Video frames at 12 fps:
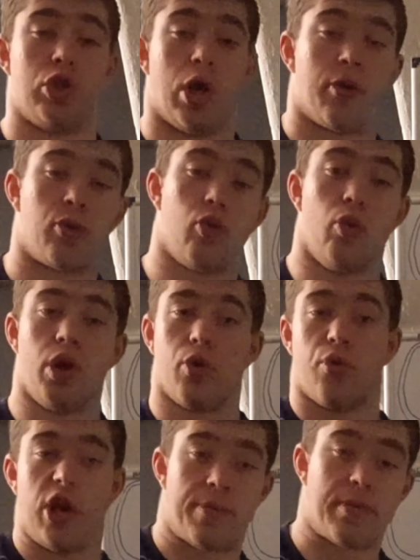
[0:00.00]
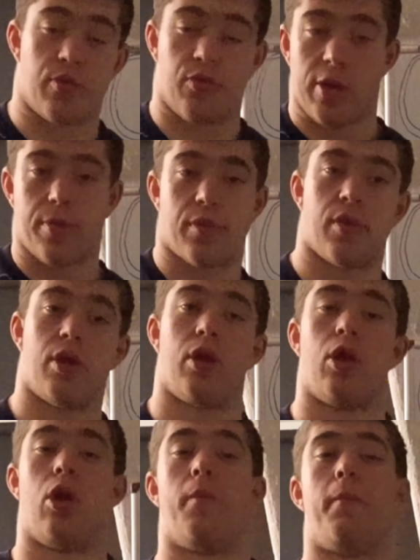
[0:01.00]
just doing reps and reps,
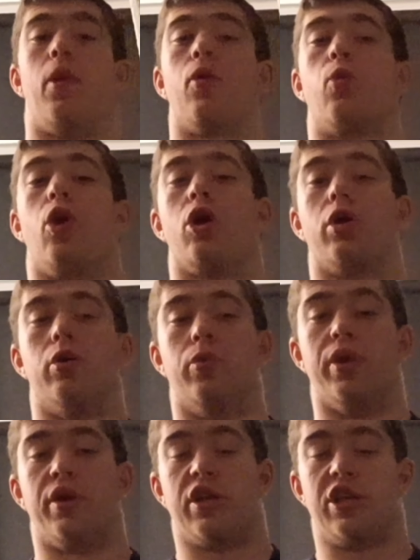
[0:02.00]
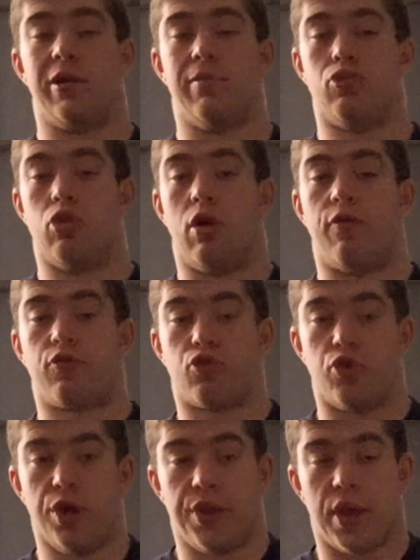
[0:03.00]
but working with a tempo of
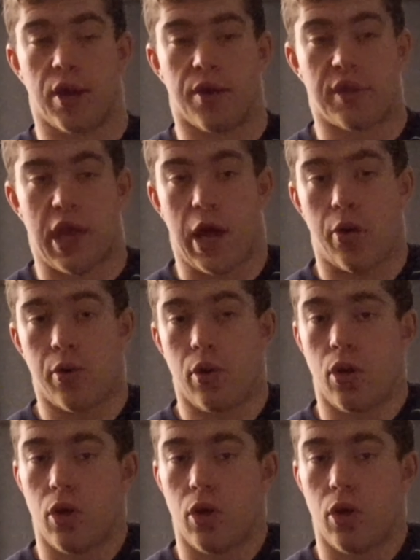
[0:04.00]
3 seconds down,